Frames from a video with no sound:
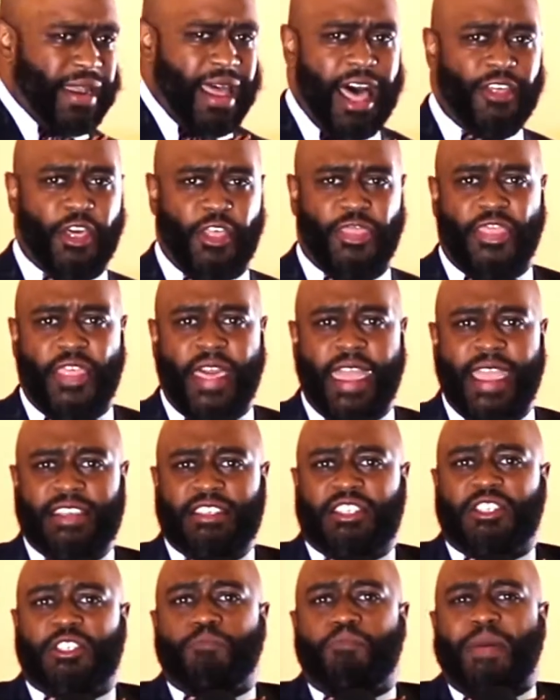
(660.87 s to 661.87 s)
but other
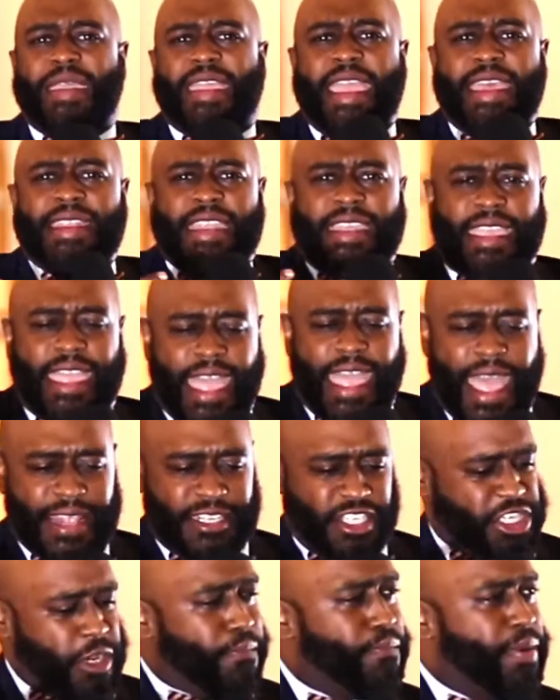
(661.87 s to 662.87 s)
things begin to
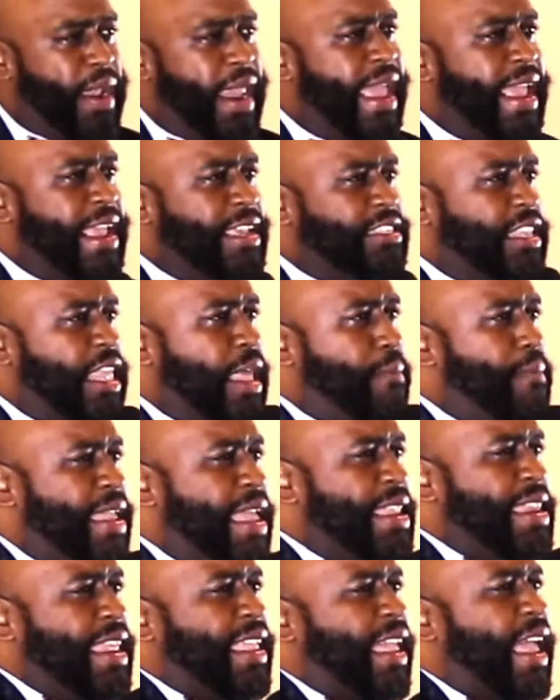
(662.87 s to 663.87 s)
catch a blaze. They
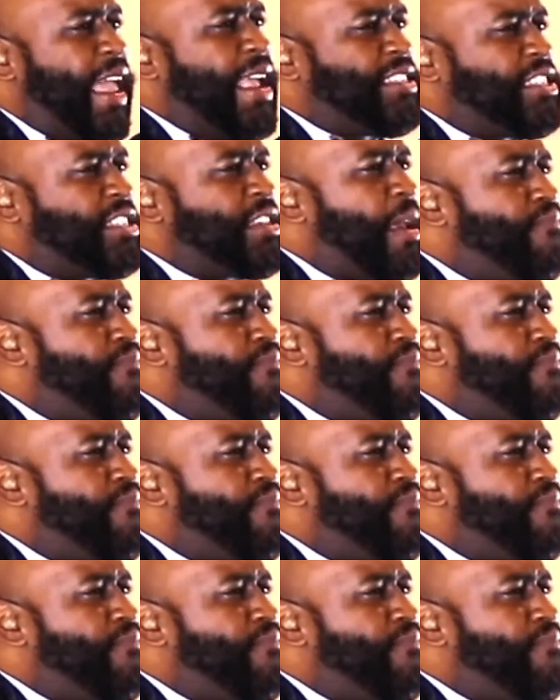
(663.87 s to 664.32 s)
begin to catch